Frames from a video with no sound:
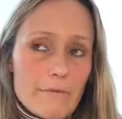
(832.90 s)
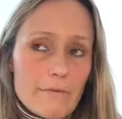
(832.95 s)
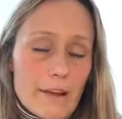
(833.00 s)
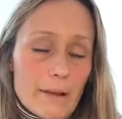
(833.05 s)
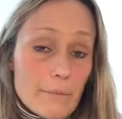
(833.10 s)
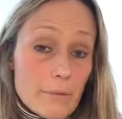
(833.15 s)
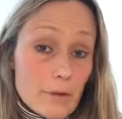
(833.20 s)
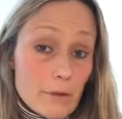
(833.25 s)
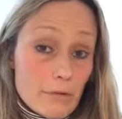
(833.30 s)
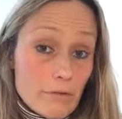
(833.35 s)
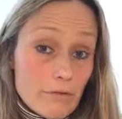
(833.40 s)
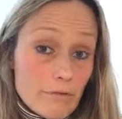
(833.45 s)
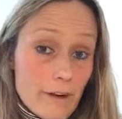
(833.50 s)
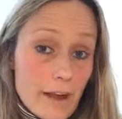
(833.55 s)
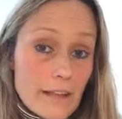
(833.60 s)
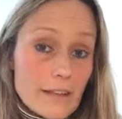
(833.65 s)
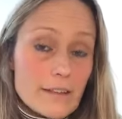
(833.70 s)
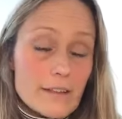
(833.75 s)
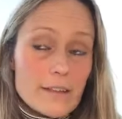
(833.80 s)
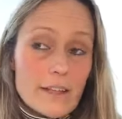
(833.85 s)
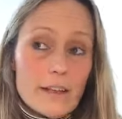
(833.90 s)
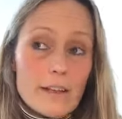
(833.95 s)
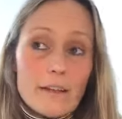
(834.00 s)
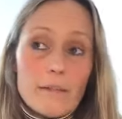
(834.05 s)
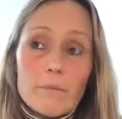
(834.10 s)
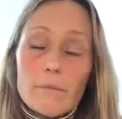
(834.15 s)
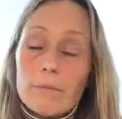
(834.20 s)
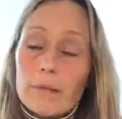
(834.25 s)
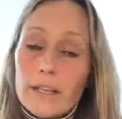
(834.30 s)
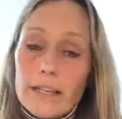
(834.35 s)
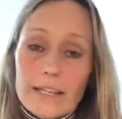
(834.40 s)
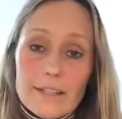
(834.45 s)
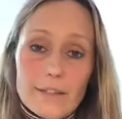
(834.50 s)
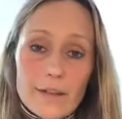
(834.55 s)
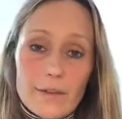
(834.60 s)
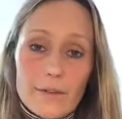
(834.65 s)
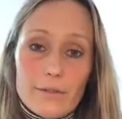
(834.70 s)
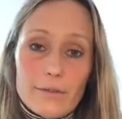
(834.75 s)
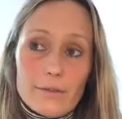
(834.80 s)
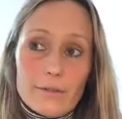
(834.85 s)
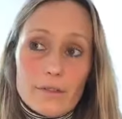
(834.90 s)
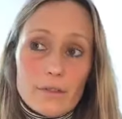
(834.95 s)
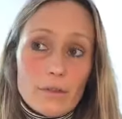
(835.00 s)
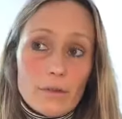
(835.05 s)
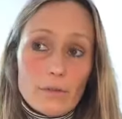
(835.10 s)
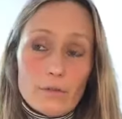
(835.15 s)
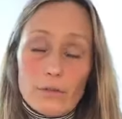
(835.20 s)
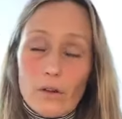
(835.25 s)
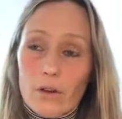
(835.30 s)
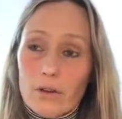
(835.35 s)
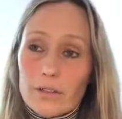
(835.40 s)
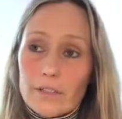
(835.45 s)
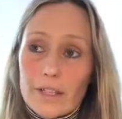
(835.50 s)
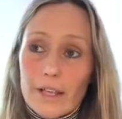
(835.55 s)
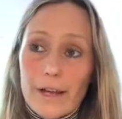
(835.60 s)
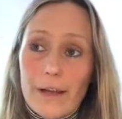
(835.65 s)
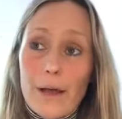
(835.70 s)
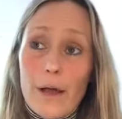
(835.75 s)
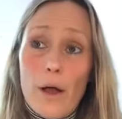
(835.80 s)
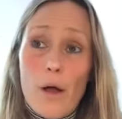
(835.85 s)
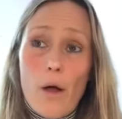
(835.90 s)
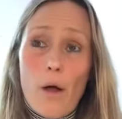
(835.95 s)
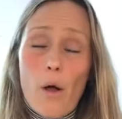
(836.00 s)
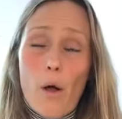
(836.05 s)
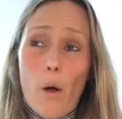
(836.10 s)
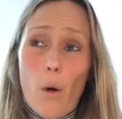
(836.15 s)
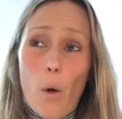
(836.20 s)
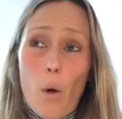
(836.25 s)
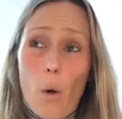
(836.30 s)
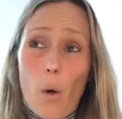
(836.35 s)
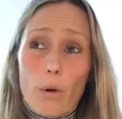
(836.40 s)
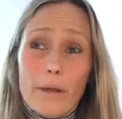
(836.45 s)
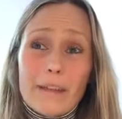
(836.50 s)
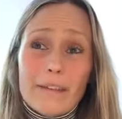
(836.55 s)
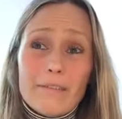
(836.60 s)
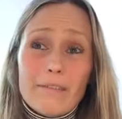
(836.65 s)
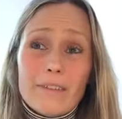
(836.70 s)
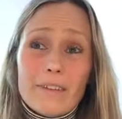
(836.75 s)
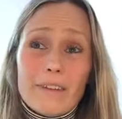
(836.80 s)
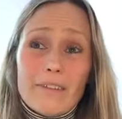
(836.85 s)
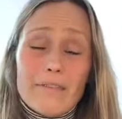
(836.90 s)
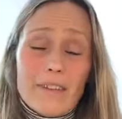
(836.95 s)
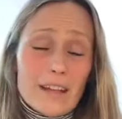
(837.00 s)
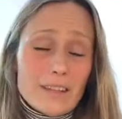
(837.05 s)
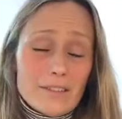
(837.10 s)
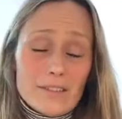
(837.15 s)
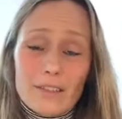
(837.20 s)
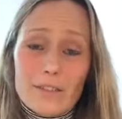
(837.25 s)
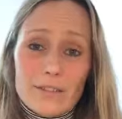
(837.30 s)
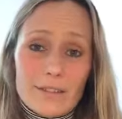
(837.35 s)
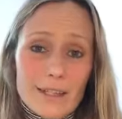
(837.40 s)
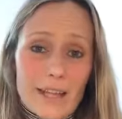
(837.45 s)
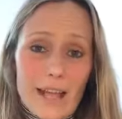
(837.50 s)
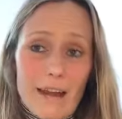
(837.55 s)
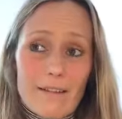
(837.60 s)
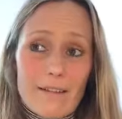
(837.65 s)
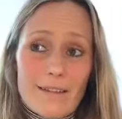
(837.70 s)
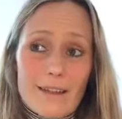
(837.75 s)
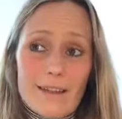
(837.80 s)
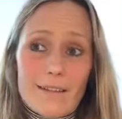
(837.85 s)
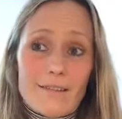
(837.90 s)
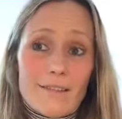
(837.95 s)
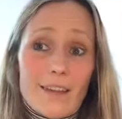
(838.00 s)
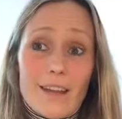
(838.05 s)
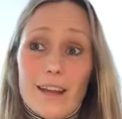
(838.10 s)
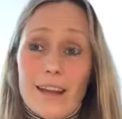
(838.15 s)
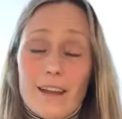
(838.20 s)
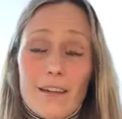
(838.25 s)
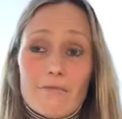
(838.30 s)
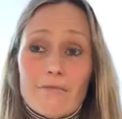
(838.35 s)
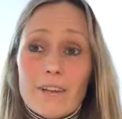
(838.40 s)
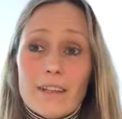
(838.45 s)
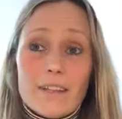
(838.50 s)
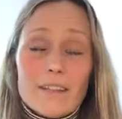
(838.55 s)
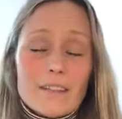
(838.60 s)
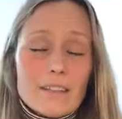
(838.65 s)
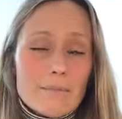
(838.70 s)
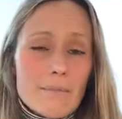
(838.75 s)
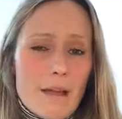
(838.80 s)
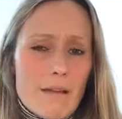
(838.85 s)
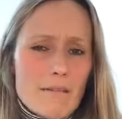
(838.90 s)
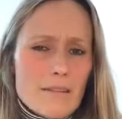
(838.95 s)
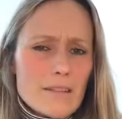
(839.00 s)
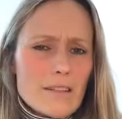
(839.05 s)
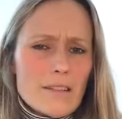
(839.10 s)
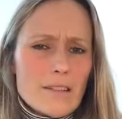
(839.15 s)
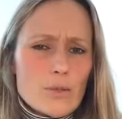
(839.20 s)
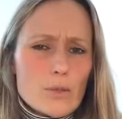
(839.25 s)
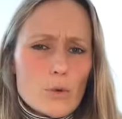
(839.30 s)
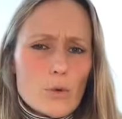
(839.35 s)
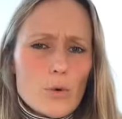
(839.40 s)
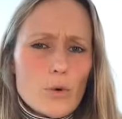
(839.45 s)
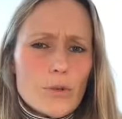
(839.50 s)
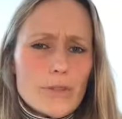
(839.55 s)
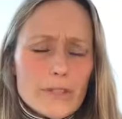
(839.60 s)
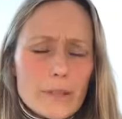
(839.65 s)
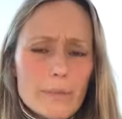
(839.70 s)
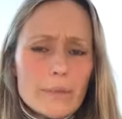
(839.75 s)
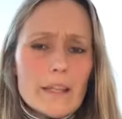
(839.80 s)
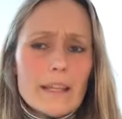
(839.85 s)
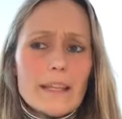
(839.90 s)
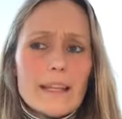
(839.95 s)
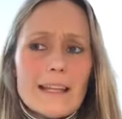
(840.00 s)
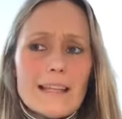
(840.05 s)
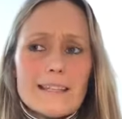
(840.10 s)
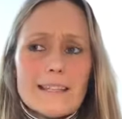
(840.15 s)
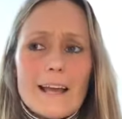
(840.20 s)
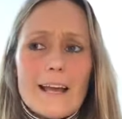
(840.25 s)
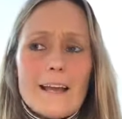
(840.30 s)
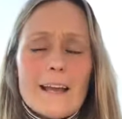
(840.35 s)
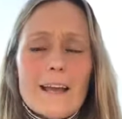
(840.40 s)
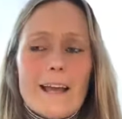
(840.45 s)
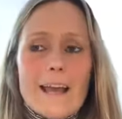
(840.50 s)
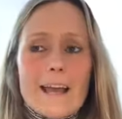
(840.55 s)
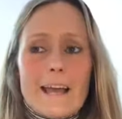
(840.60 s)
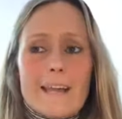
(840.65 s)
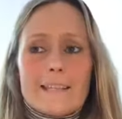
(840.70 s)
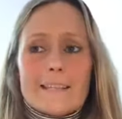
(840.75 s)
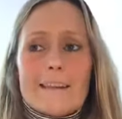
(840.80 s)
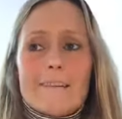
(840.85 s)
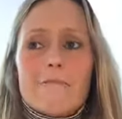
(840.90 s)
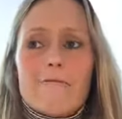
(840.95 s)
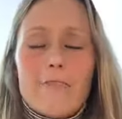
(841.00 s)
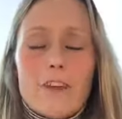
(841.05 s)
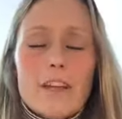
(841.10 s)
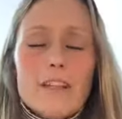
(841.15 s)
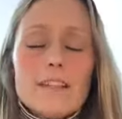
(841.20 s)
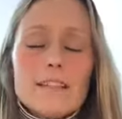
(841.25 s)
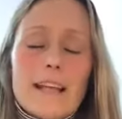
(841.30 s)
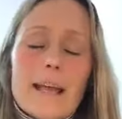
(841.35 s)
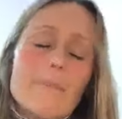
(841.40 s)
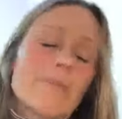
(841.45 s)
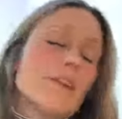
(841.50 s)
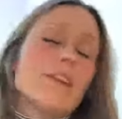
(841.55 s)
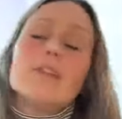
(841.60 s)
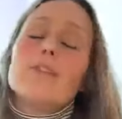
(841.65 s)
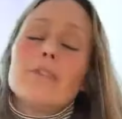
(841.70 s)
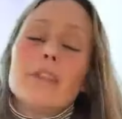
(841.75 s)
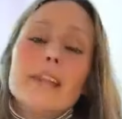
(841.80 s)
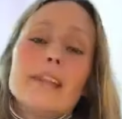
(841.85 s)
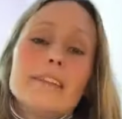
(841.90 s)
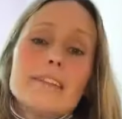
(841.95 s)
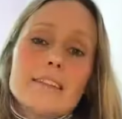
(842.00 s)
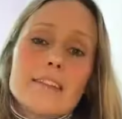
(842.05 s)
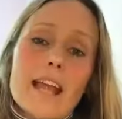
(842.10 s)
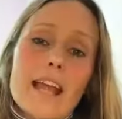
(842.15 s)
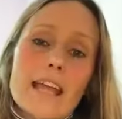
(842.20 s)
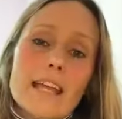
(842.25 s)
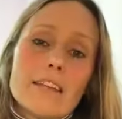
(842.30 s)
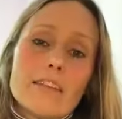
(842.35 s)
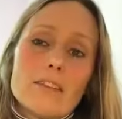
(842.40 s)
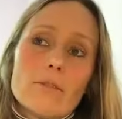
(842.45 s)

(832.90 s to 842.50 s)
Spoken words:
family or friends, then please go to your doctor. Or even if that's too scary, then ring the Samaritans or somebody. It's that first step that you need to take